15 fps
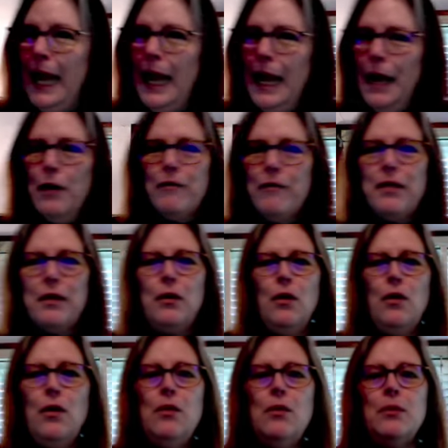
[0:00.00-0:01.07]
of their
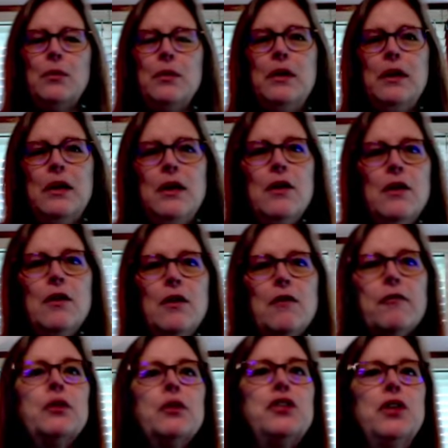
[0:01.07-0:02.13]
own for
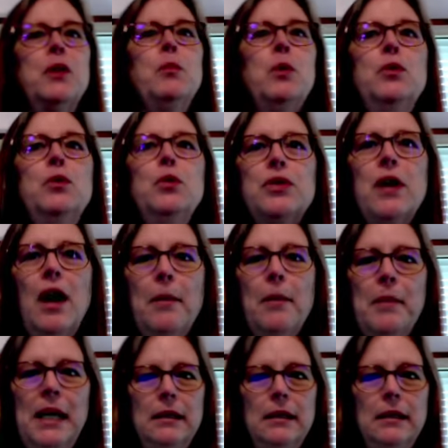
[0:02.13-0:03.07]
someone who's coming.